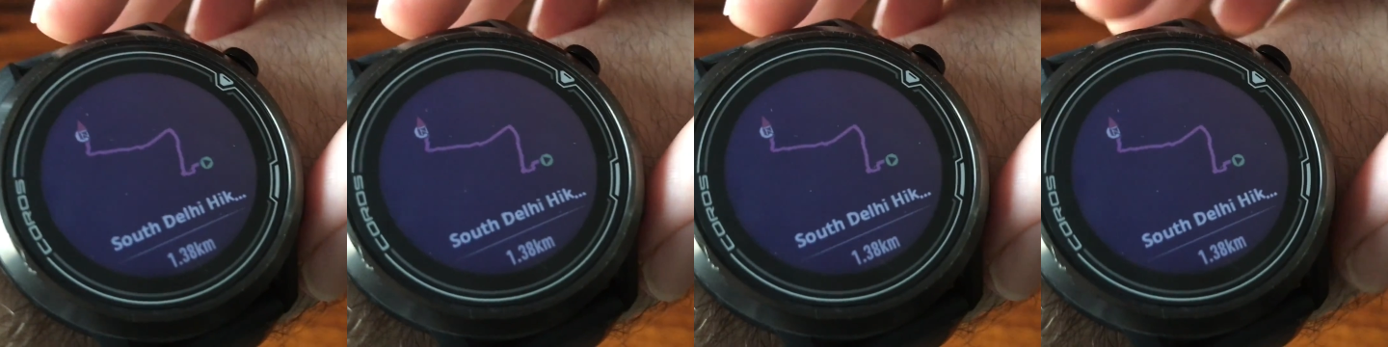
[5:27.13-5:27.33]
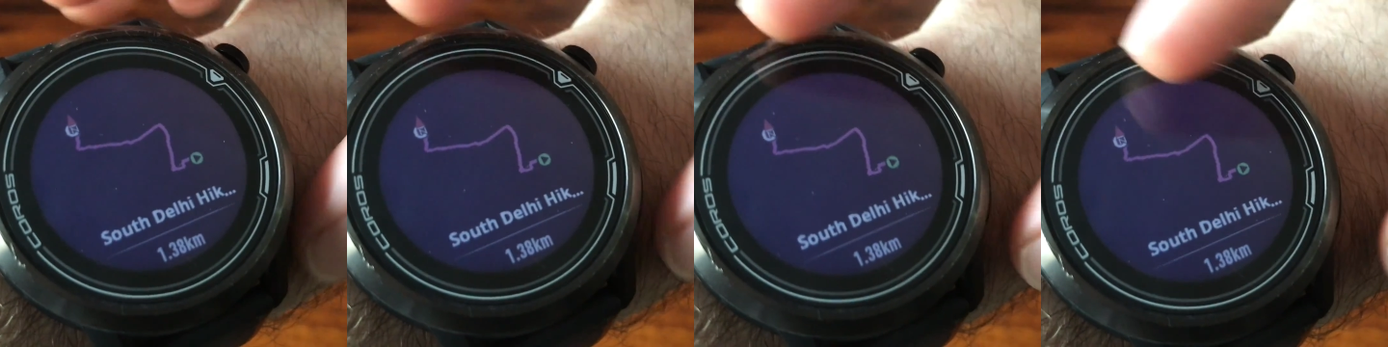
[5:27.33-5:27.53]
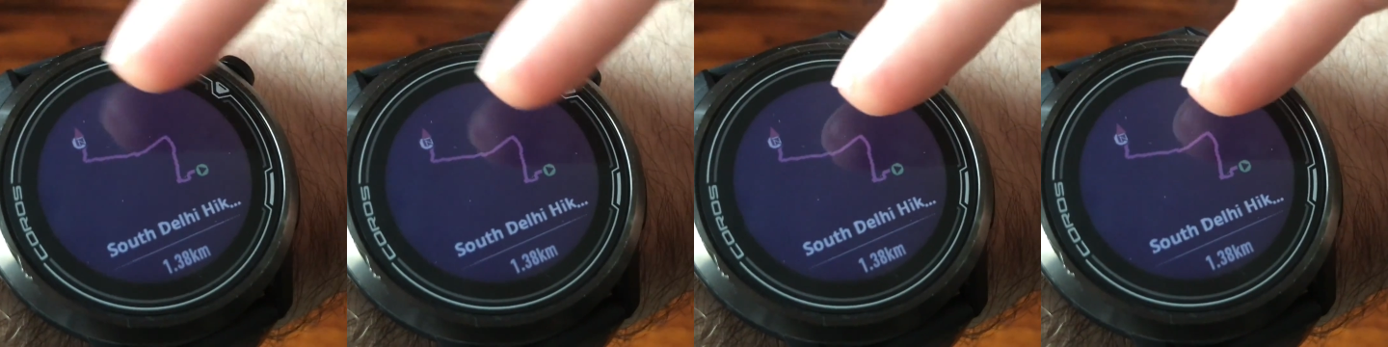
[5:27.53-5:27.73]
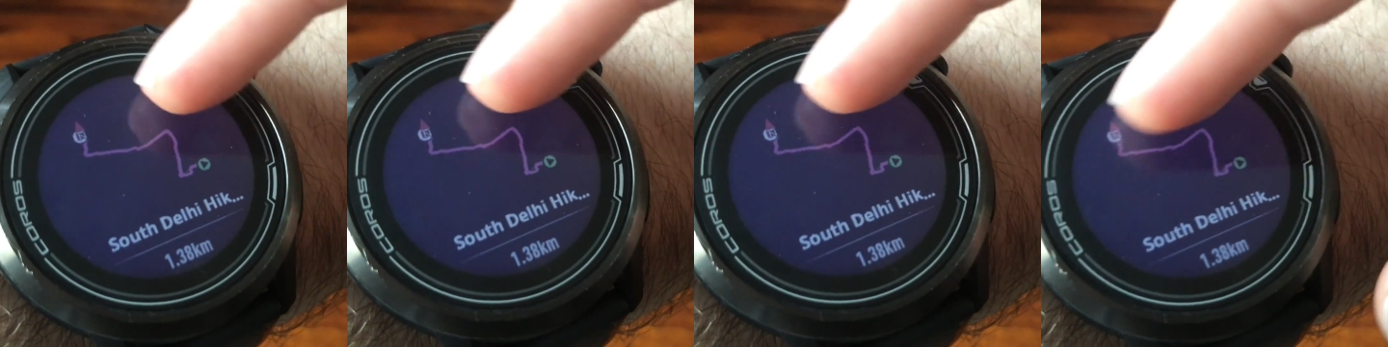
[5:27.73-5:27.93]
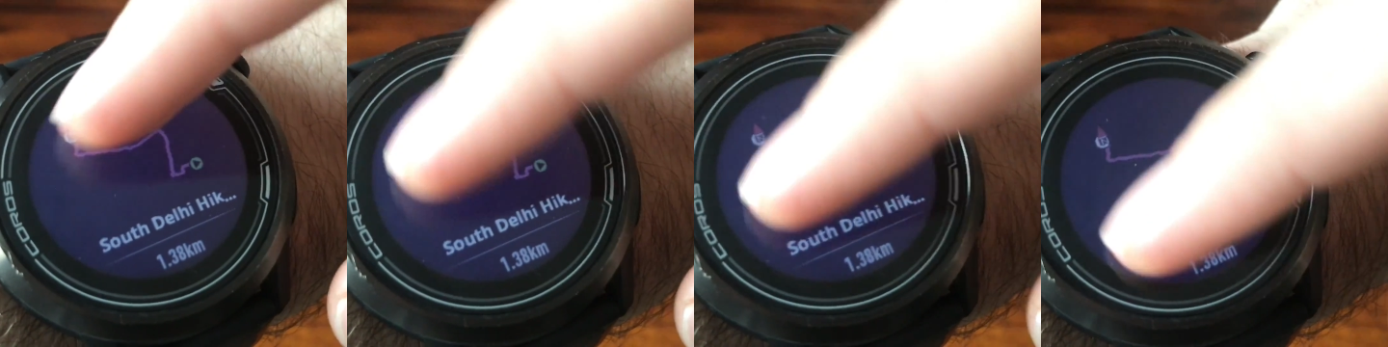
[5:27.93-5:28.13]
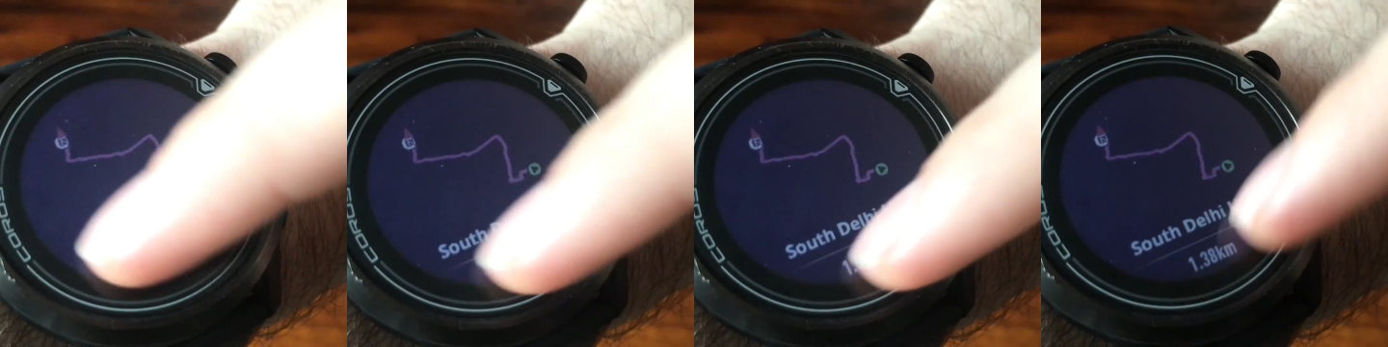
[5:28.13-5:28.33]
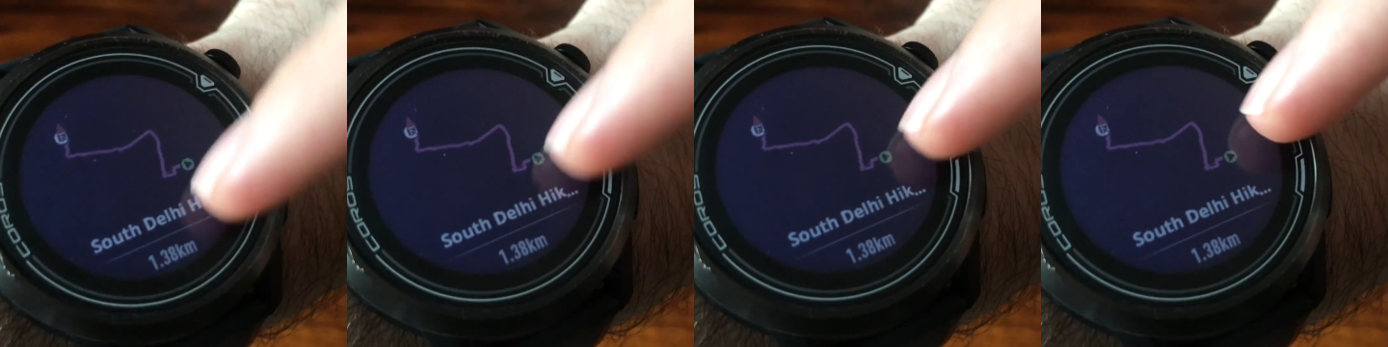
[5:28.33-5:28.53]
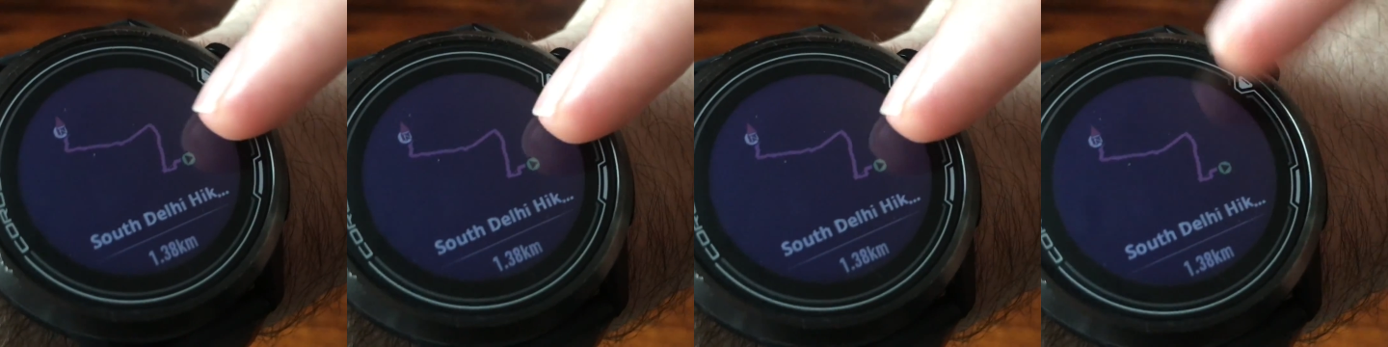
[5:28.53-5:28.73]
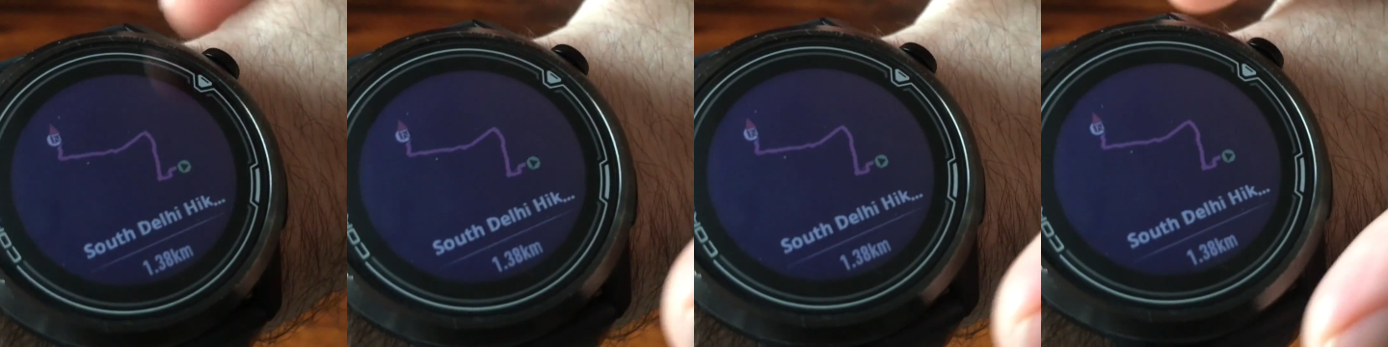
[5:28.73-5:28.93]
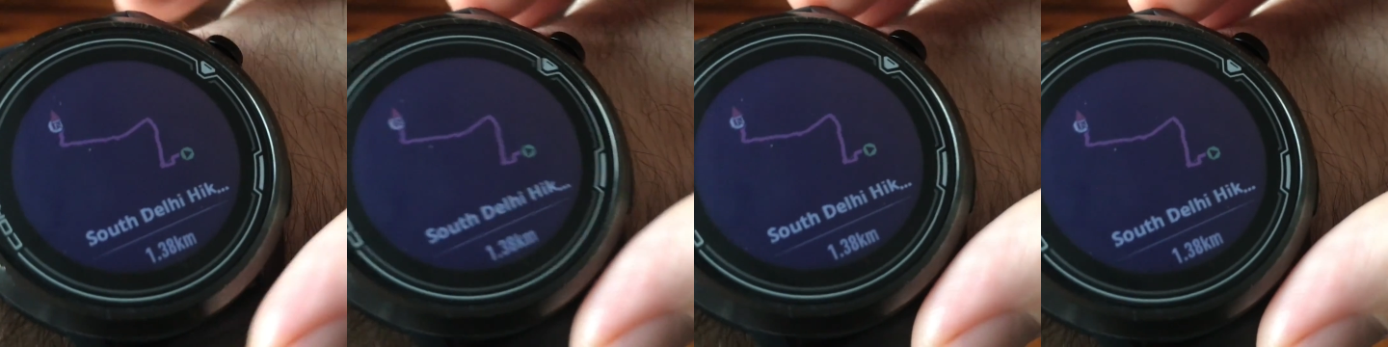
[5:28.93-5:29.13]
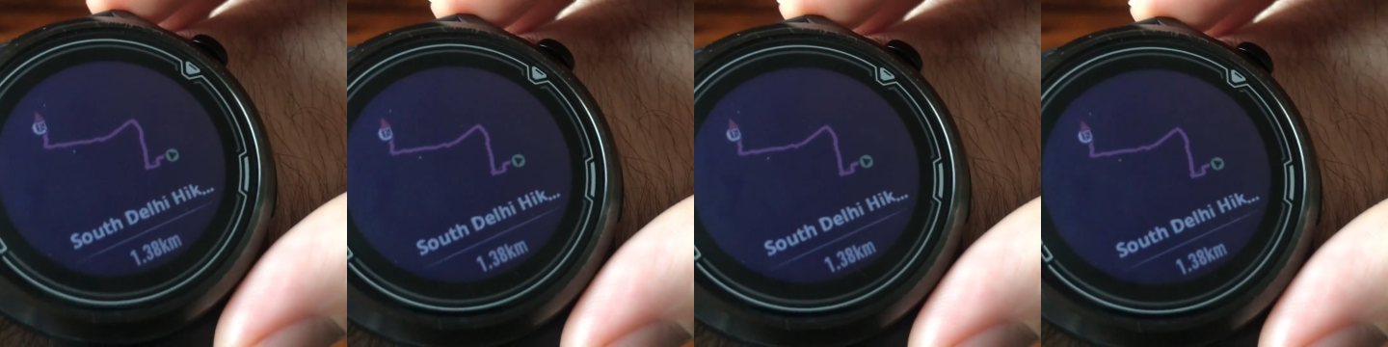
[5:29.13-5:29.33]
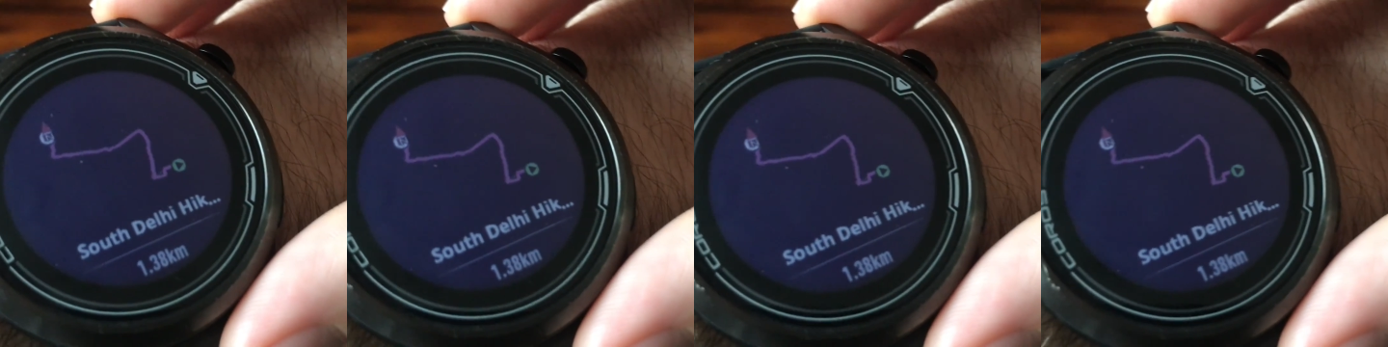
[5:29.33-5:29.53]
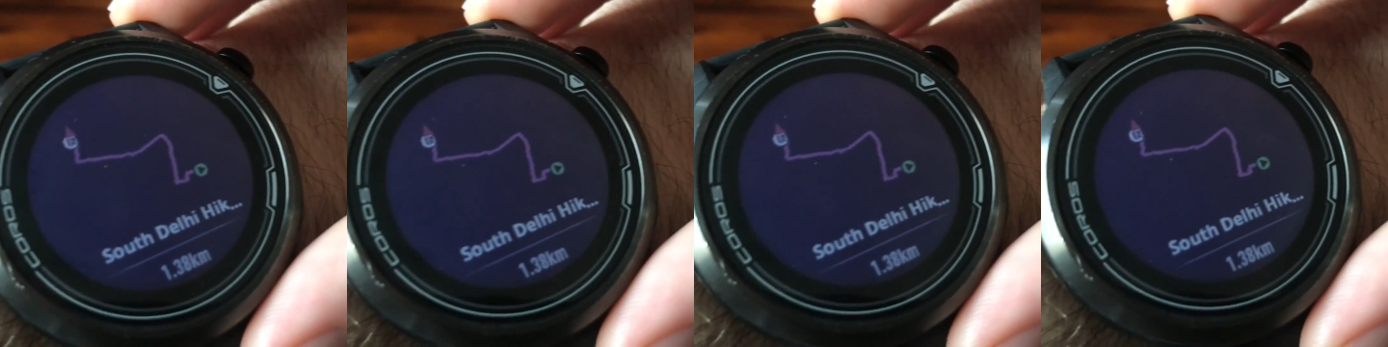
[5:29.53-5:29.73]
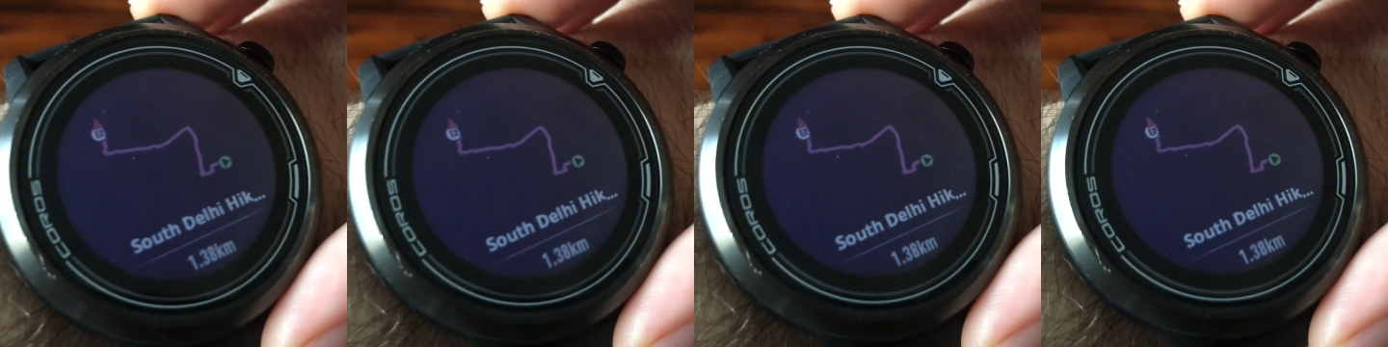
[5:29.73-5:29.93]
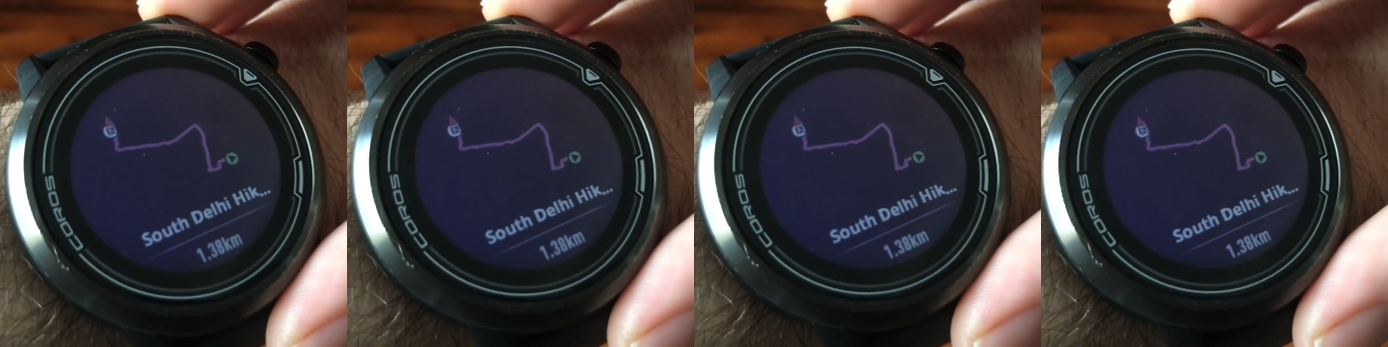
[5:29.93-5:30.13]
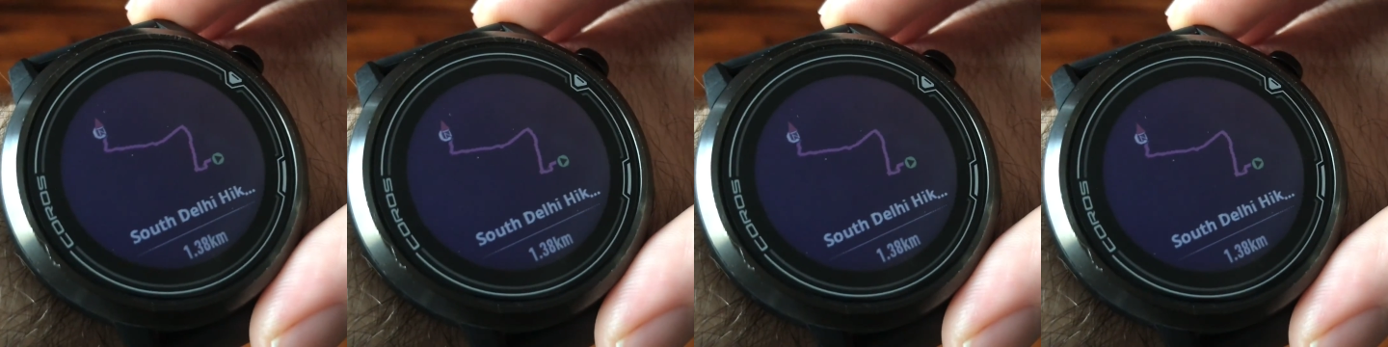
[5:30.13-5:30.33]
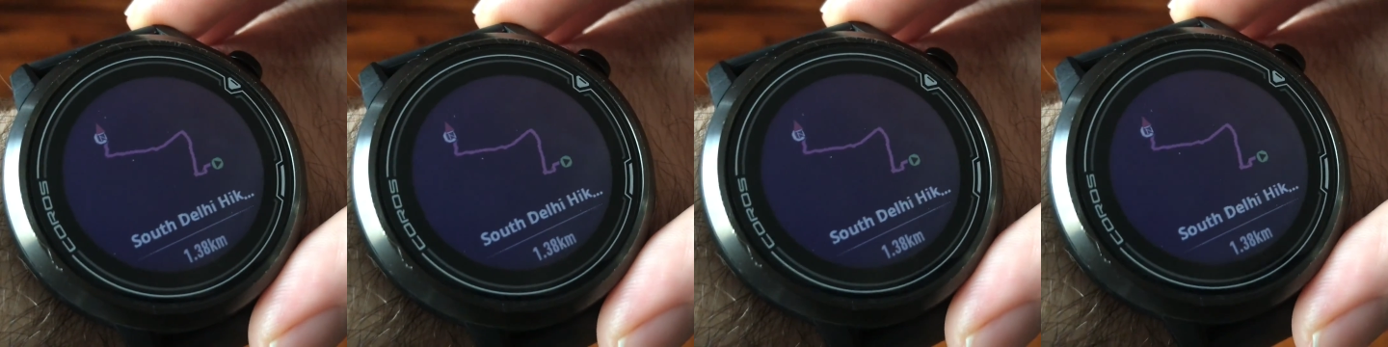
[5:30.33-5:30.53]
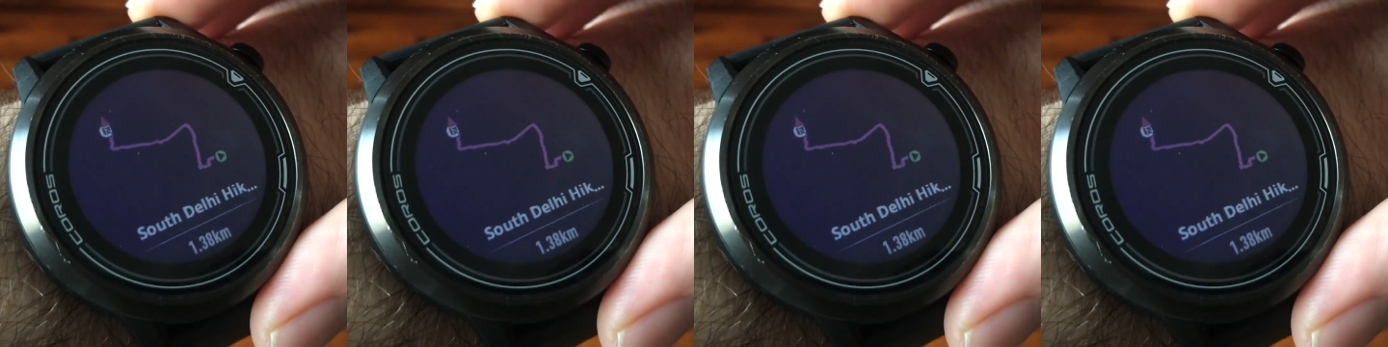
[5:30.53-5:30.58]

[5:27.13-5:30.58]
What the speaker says: if you stay on the navigation page in workout mode,